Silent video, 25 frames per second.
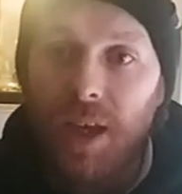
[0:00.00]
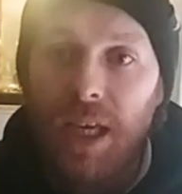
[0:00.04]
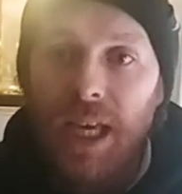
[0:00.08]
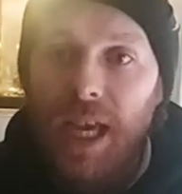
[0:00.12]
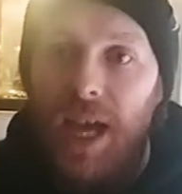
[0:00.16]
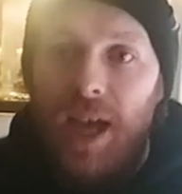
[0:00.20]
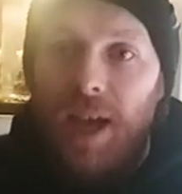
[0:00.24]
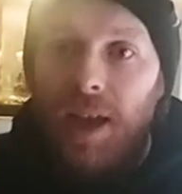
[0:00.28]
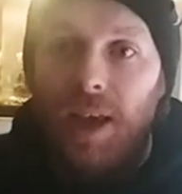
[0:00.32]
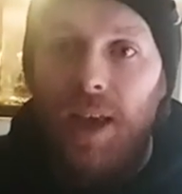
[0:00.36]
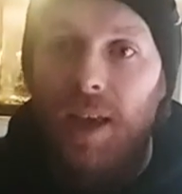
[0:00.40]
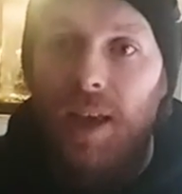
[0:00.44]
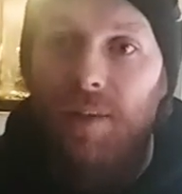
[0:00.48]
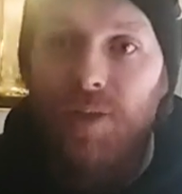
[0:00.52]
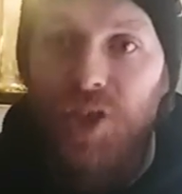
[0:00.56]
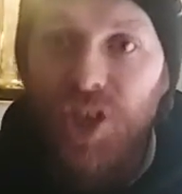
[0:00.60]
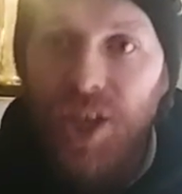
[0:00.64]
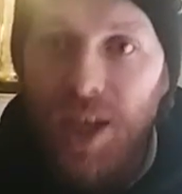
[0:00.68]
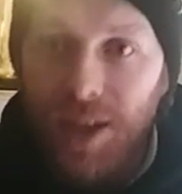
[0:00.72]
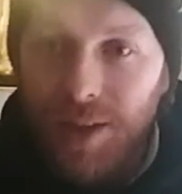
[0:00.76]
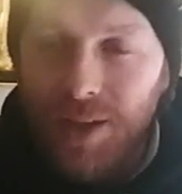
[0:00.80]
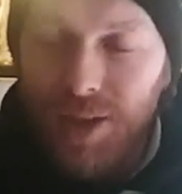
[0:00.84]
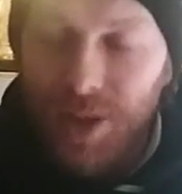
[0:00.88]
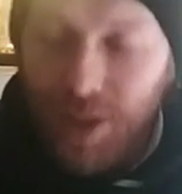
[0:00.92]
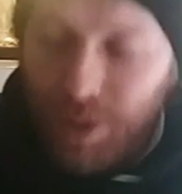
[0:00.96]
Fuck me, I've
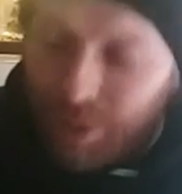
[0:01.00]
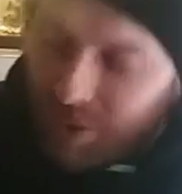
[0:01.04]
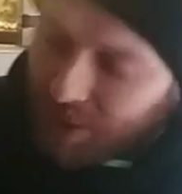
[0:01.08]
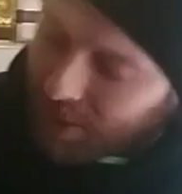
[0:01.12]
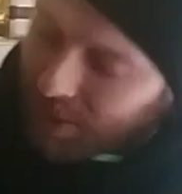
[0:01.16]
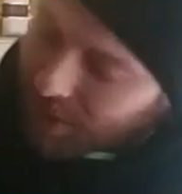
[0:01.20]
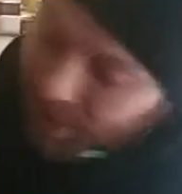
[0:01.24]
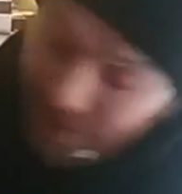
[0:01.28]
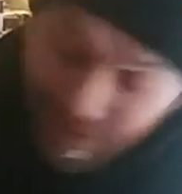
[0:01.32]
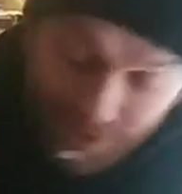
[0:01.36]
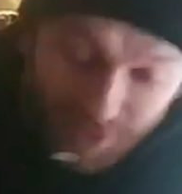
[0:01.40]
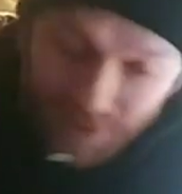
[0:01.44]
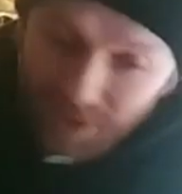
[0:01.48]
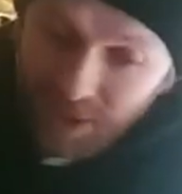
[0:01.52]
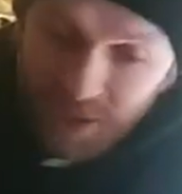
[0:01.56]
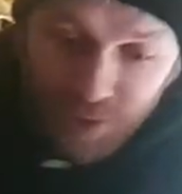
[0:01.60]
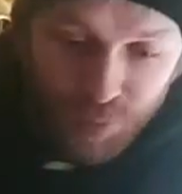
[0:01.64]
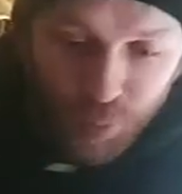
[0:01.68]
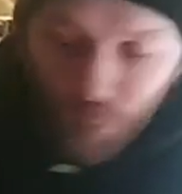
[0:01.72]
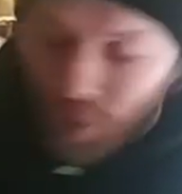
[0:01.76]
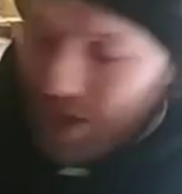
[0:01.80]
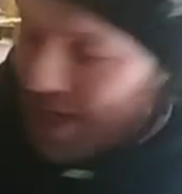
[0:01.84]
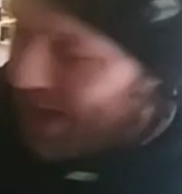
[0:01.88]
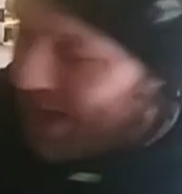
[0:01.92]
been talking now for an hour and